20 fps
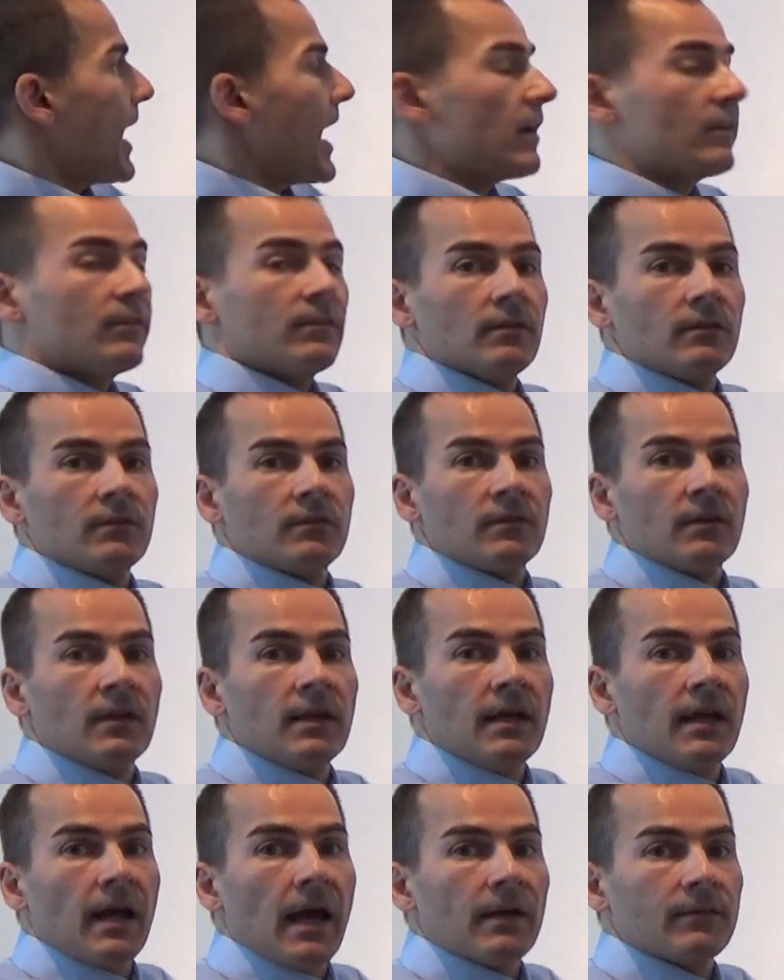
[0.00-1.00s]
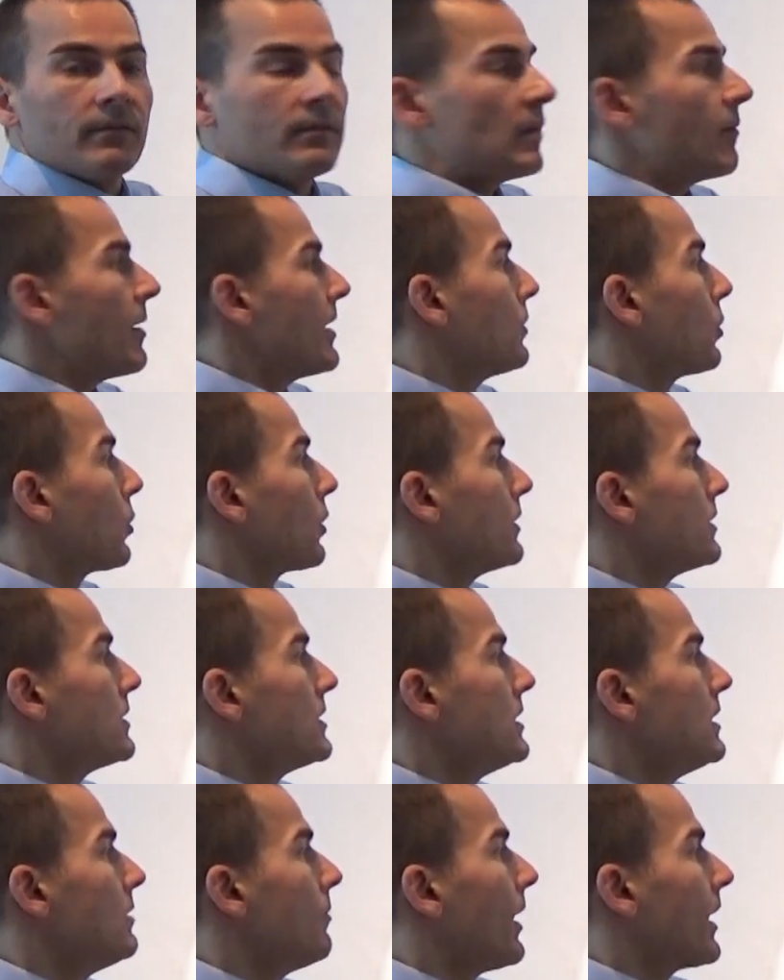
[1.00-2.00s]
X has a dimension
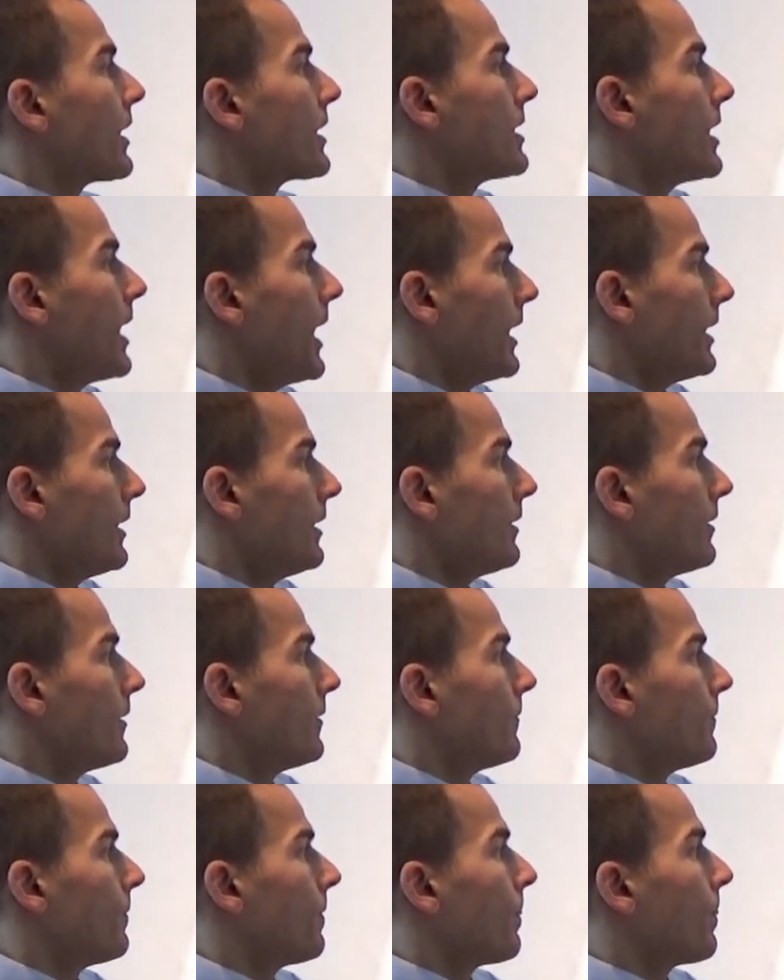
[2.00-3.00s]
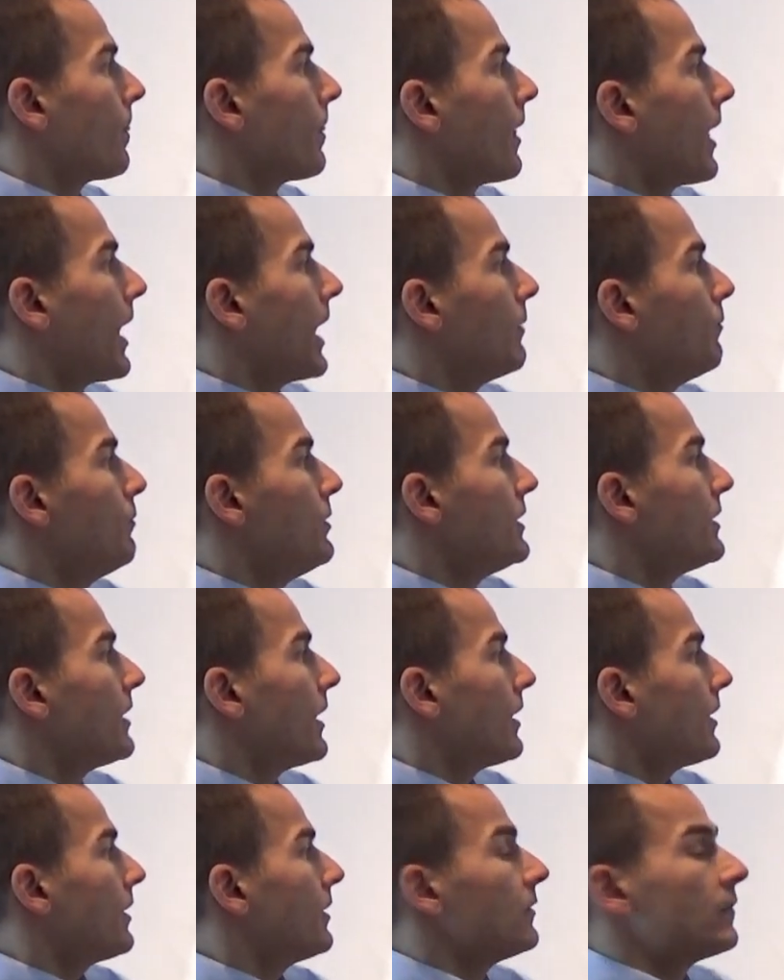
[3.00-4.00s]
t by k, and
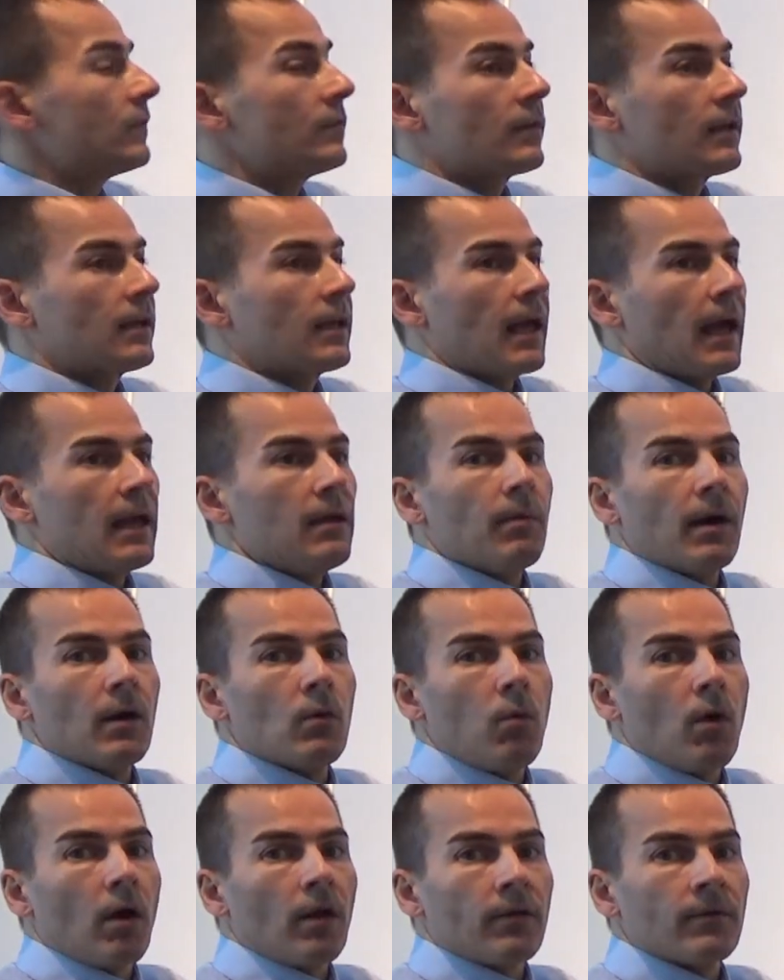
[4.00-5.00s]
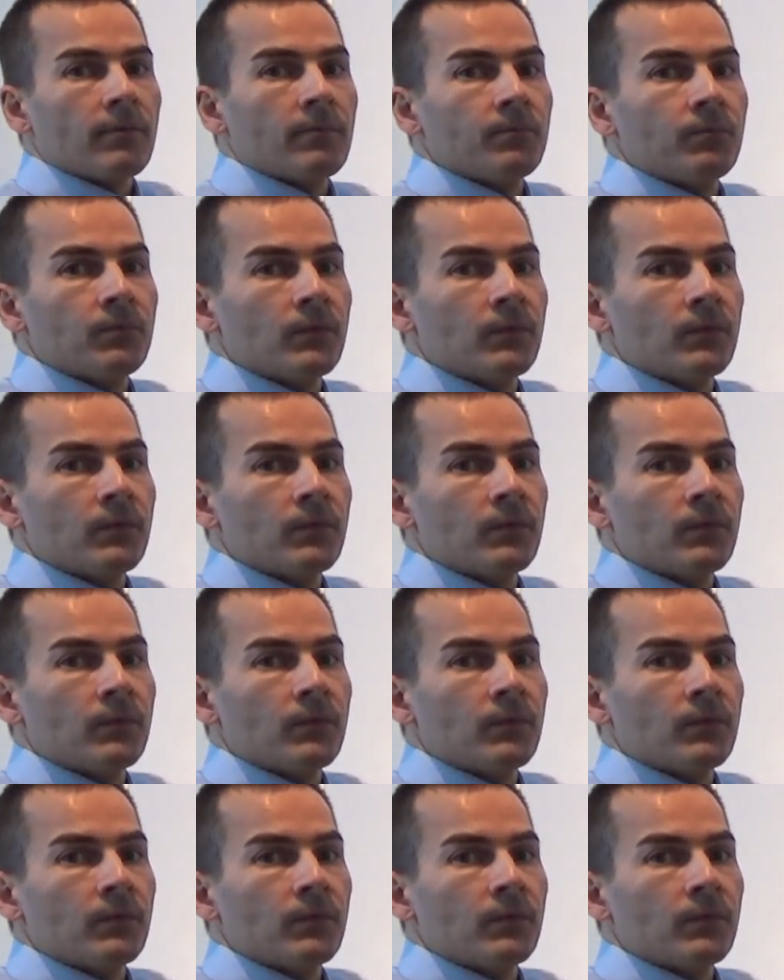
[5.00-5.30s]
beta is k by 1.